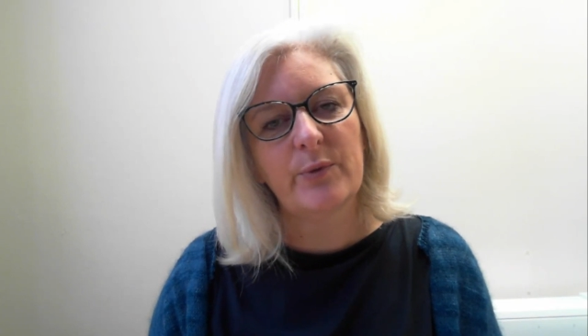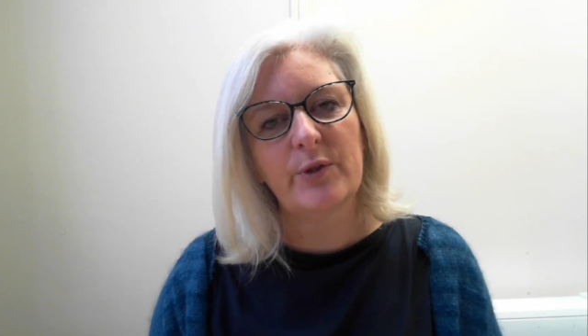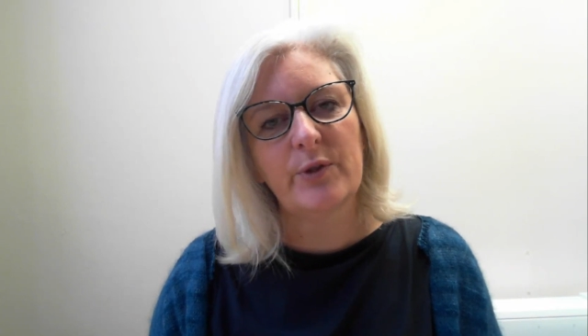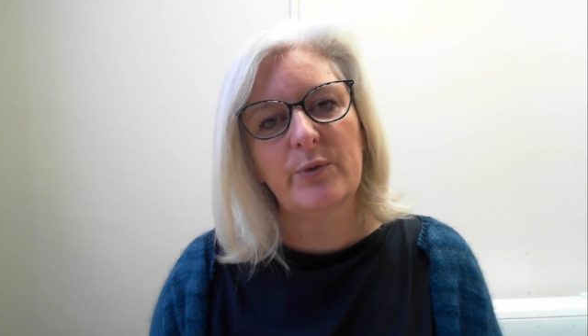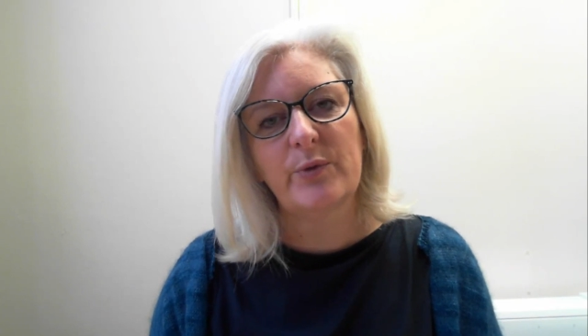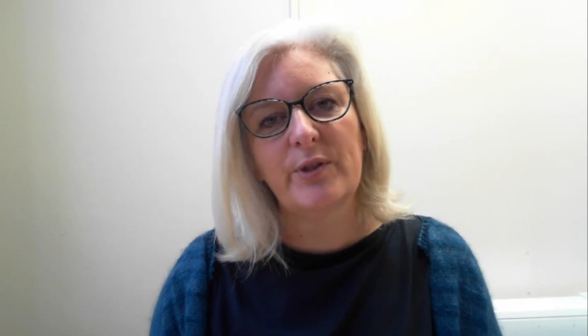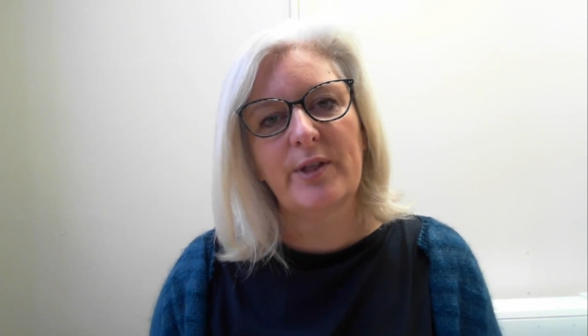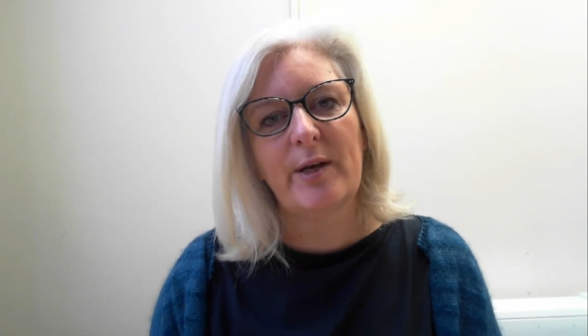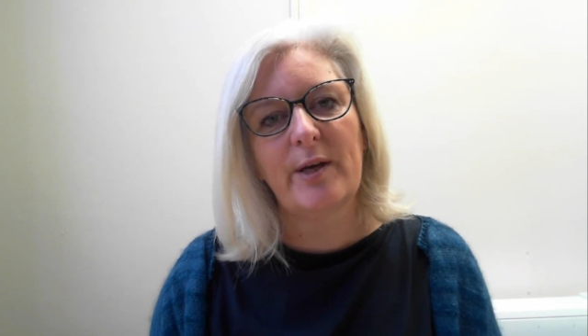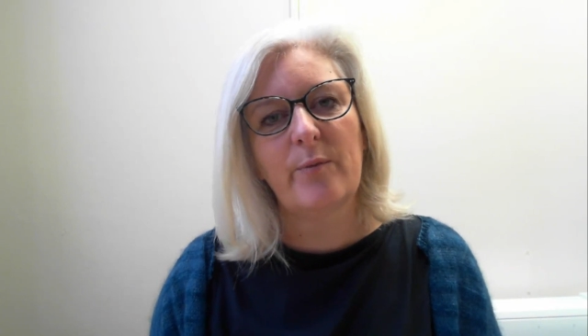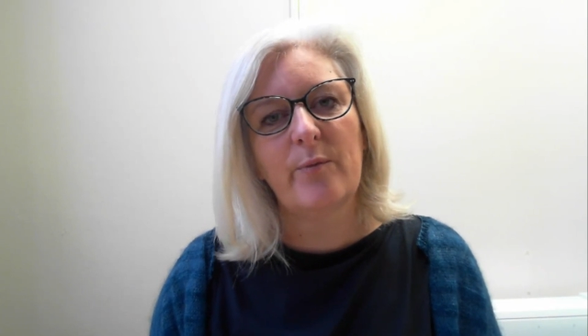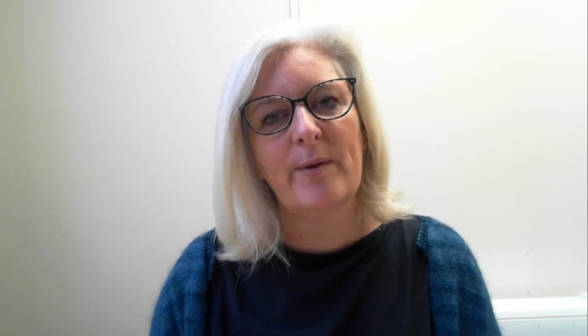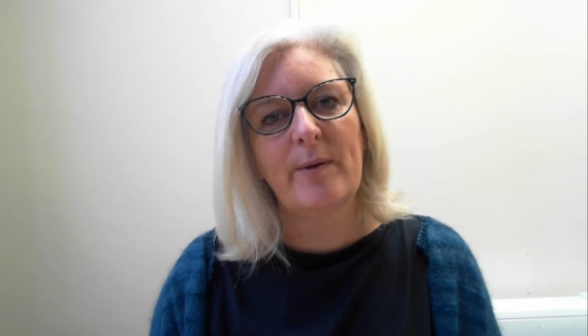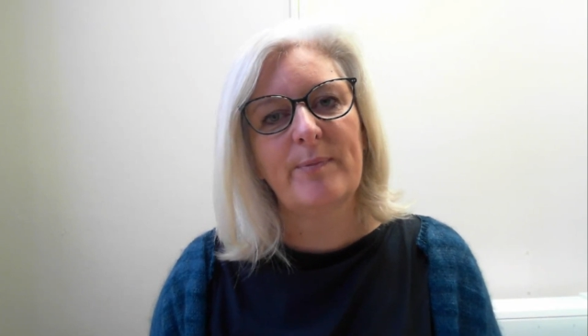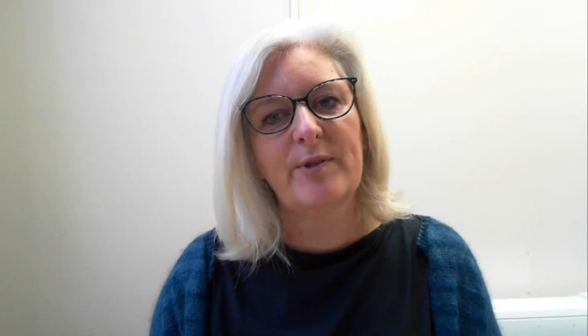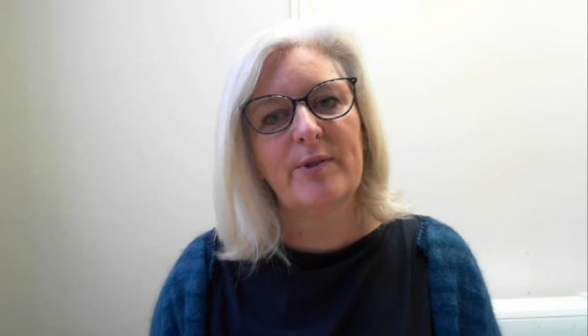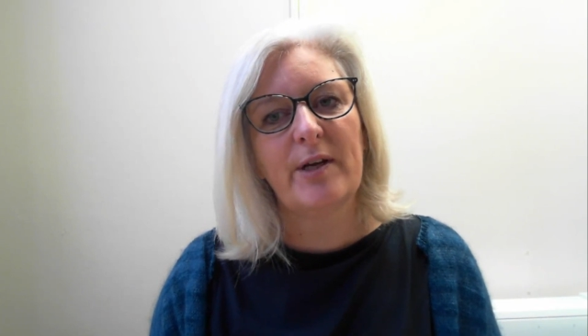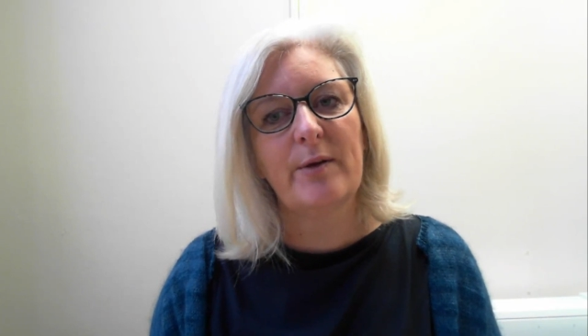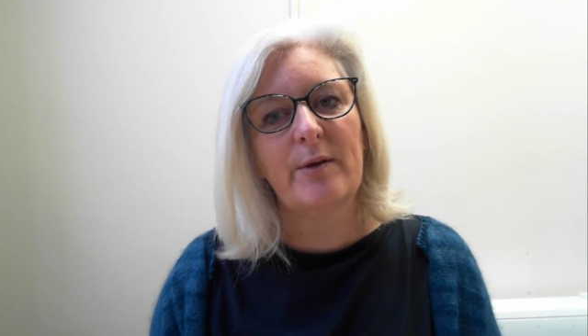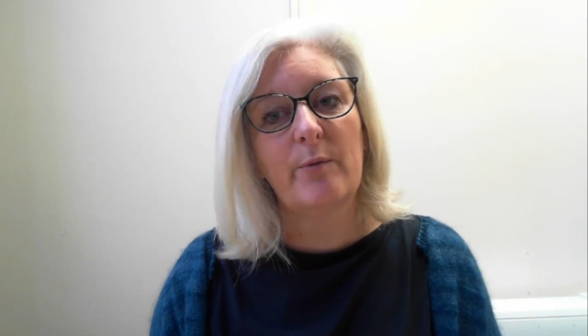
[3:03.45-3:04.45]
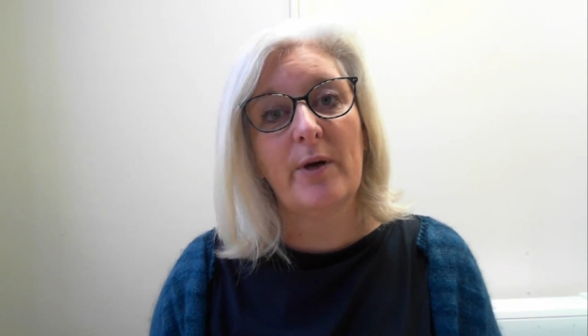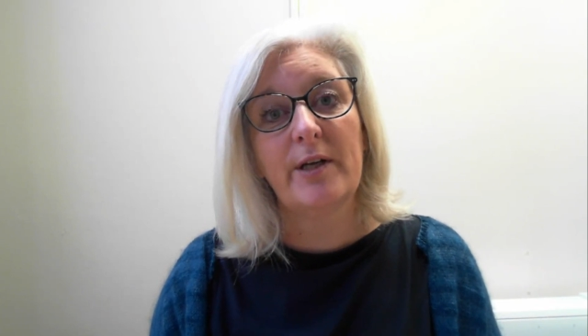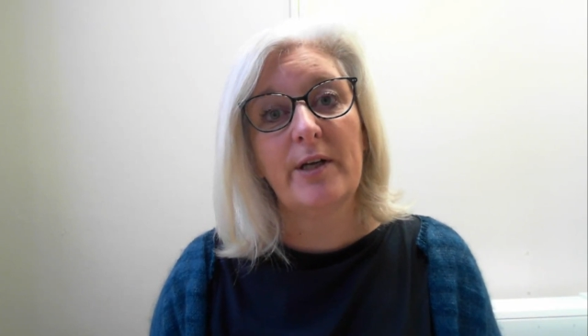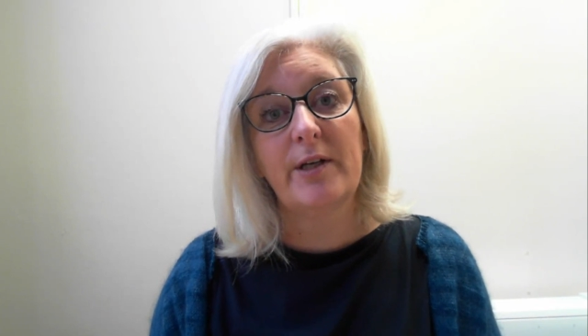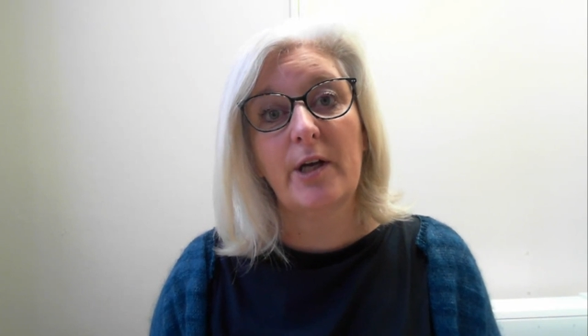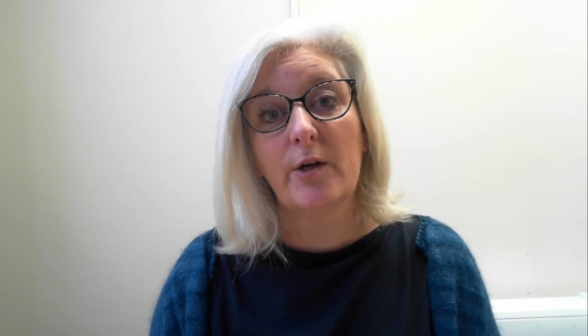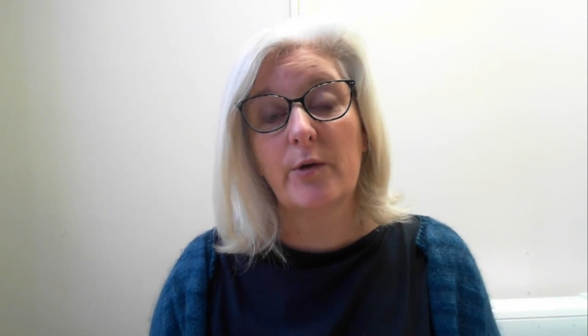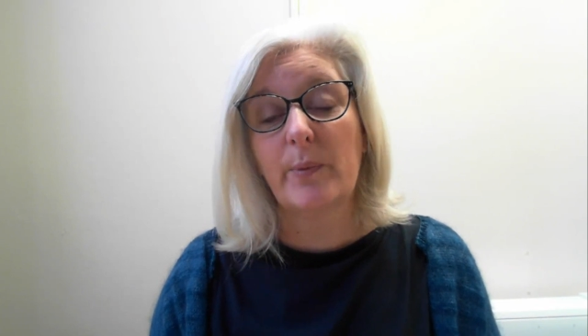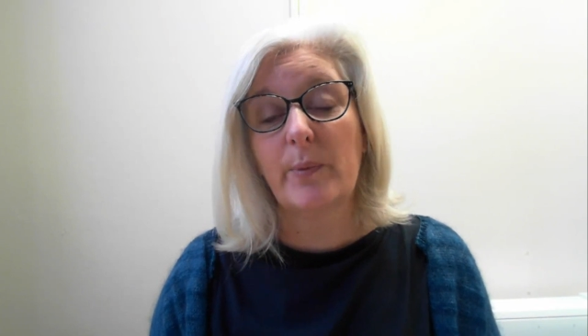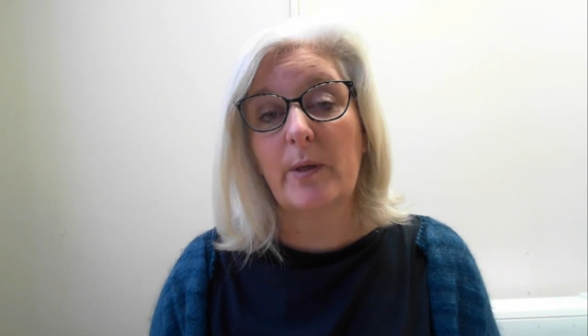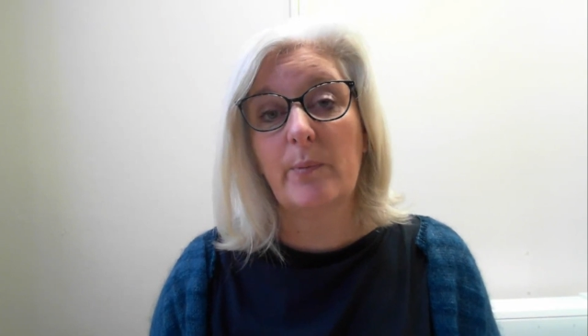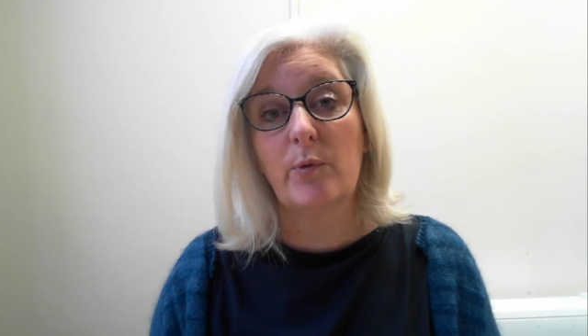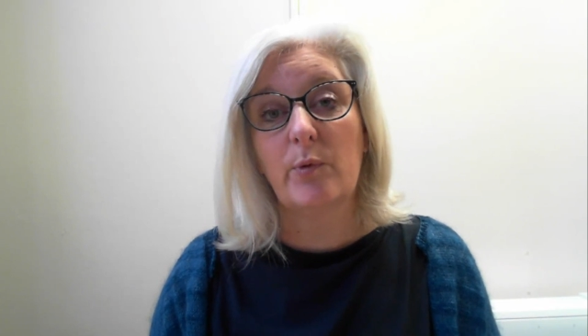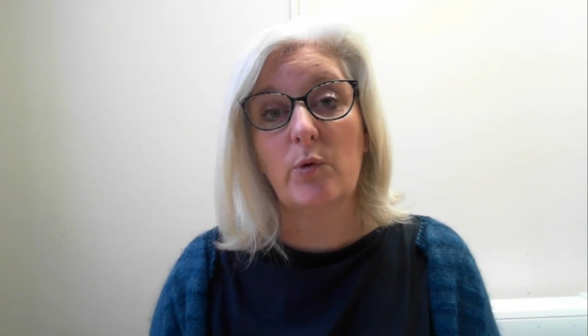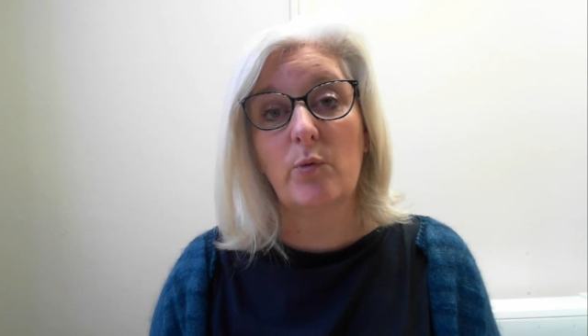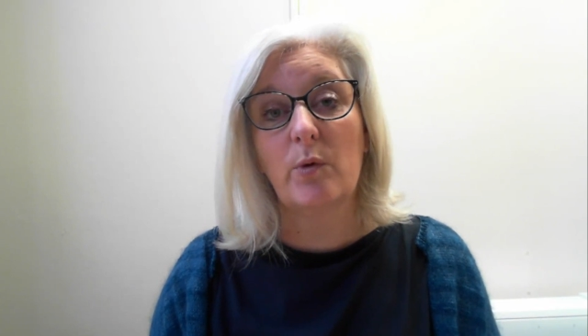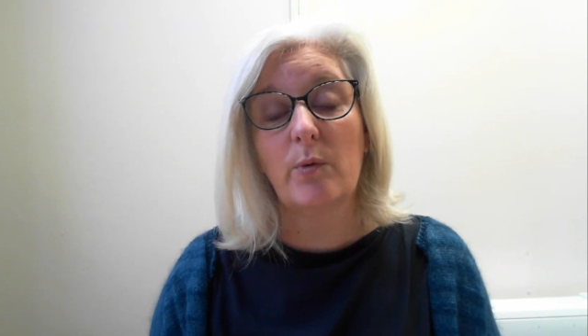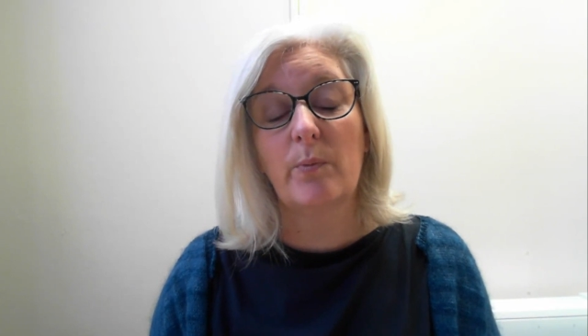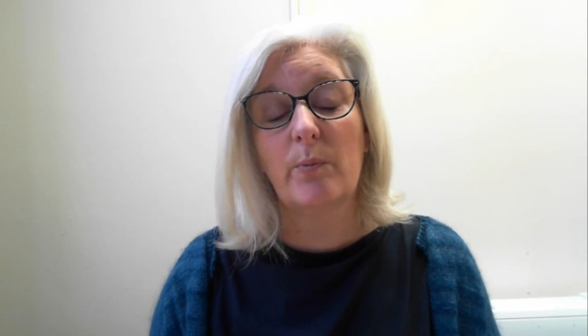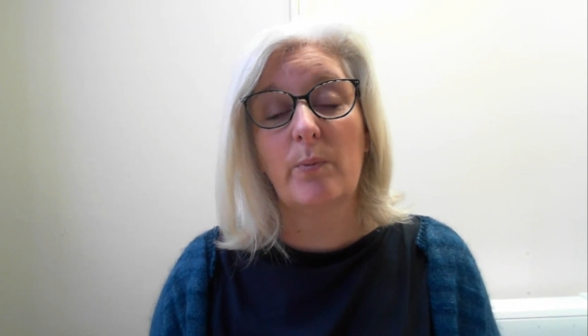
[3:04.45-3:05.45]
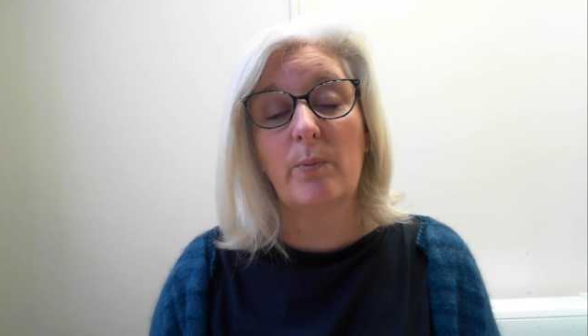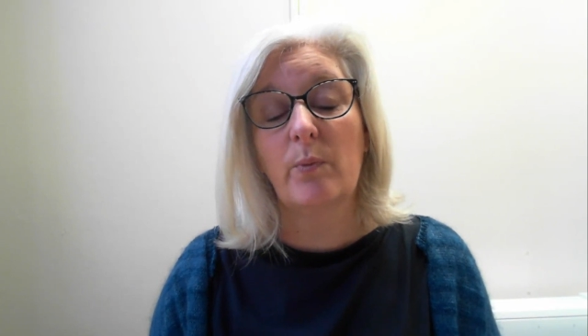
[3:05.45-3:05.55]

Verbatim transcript: which was that website where young people were,